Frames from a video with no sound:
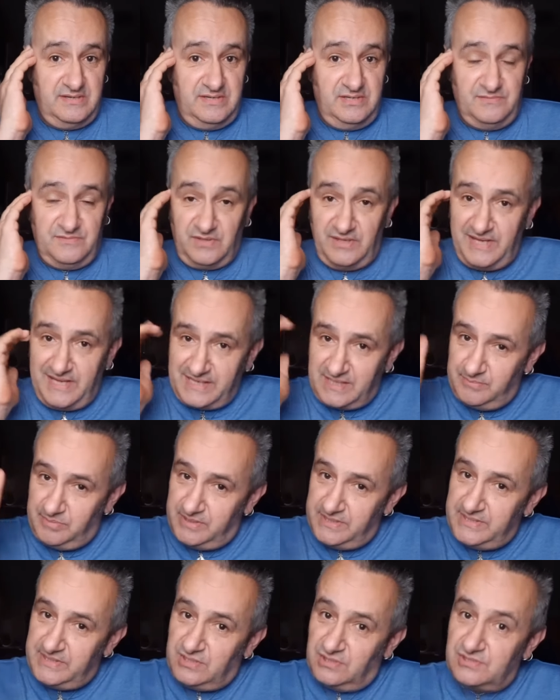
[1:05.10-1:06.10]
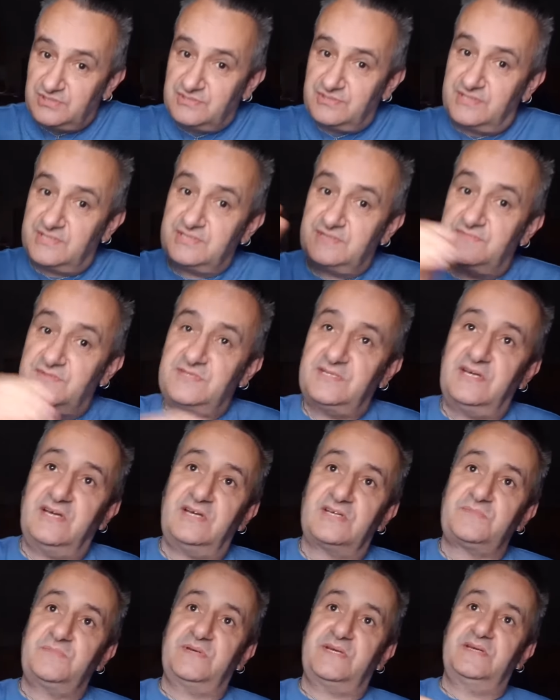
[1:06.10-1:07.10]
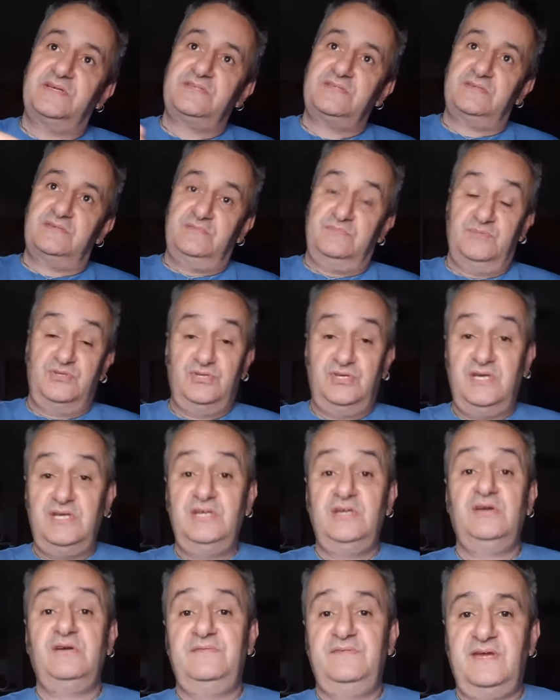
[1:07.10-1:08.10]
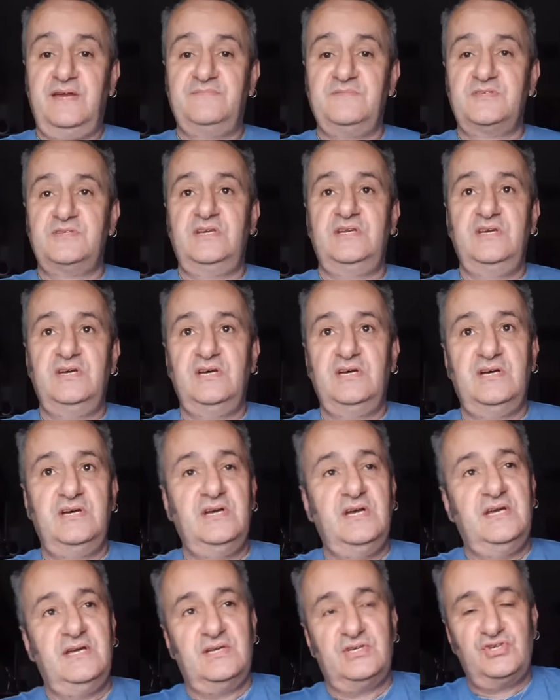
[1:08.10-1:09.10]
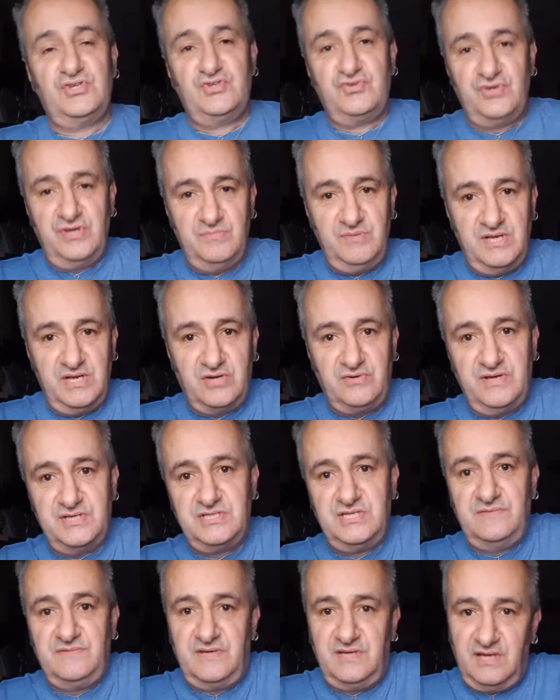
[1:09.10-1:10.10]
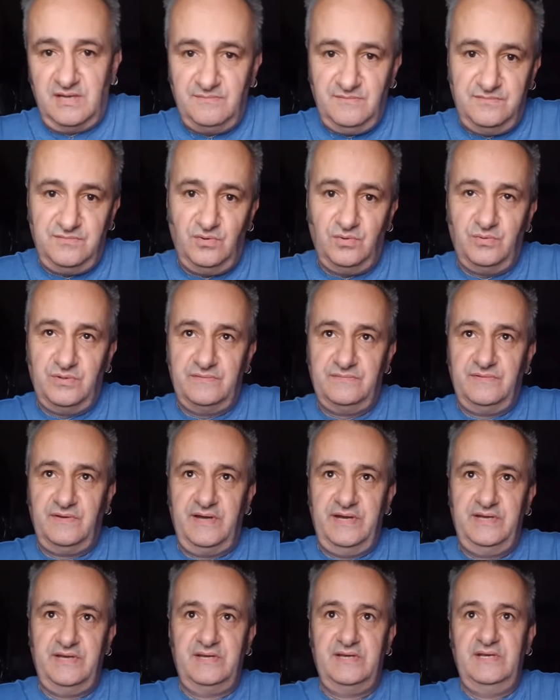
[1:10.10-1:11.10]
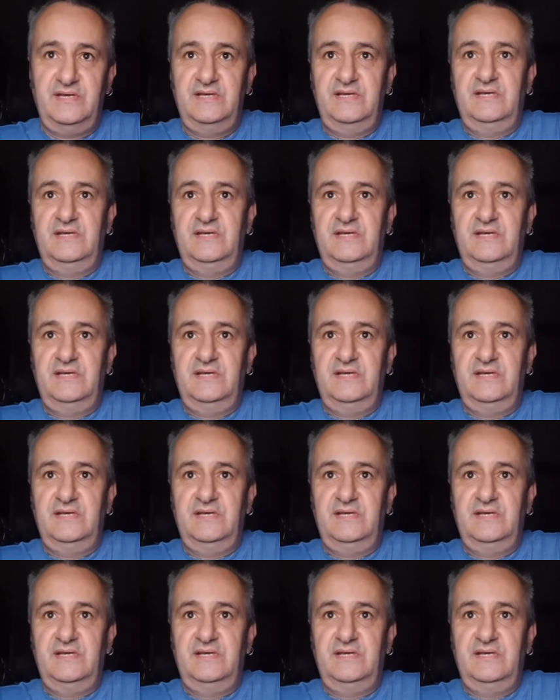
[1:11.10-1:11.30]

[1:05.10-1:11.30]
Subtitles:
you've got that complete contrast of styles, because Mucino, if you haven't seen her, extremely aggressive, come forward fighter,